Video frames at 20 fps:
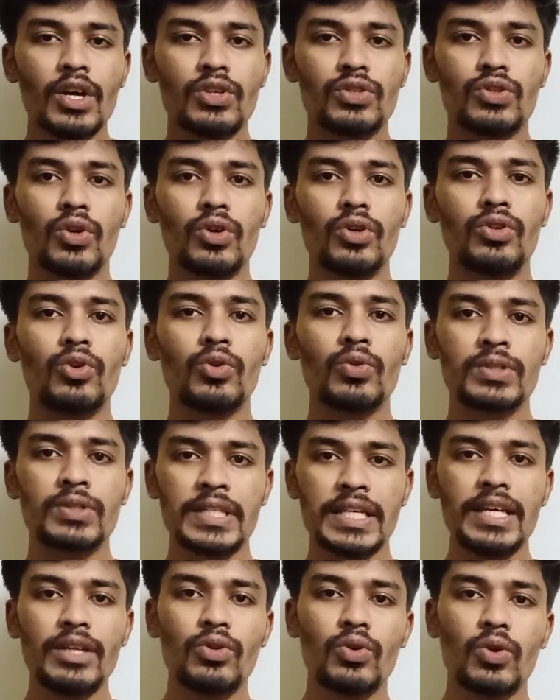So to
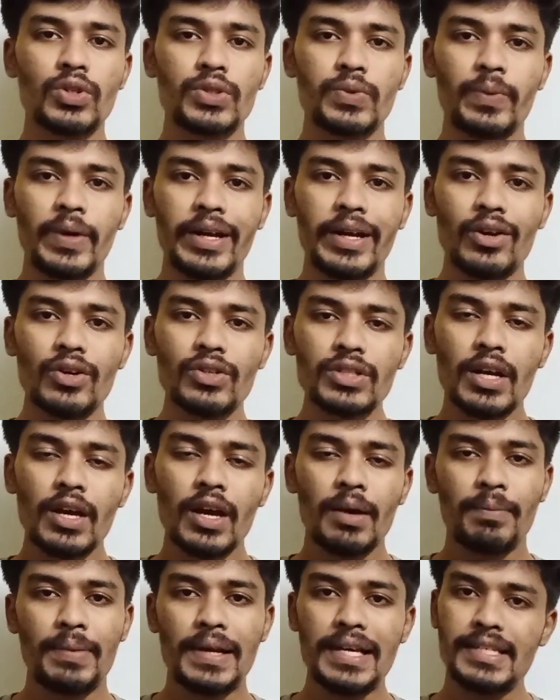see those videos,
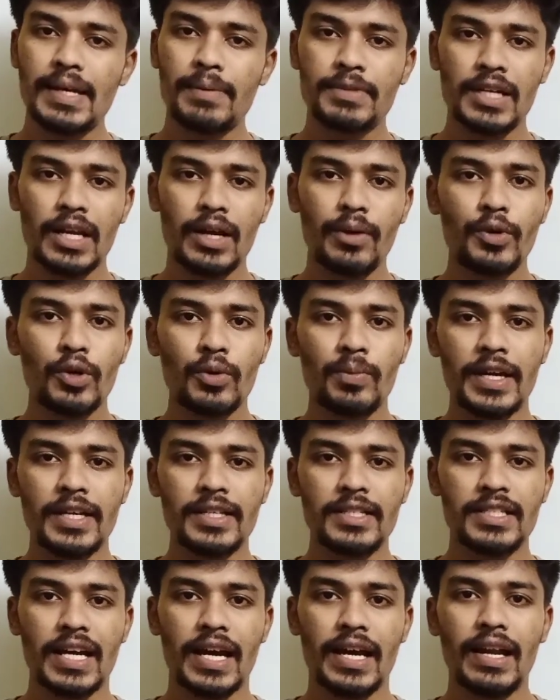please subscribe to
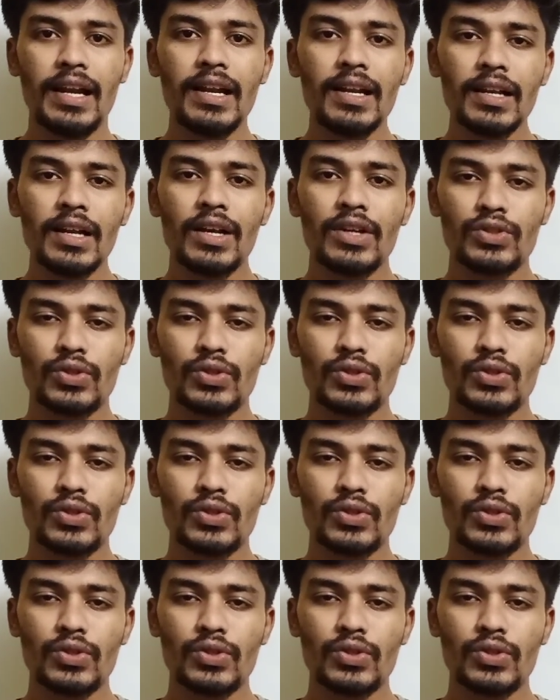my channel.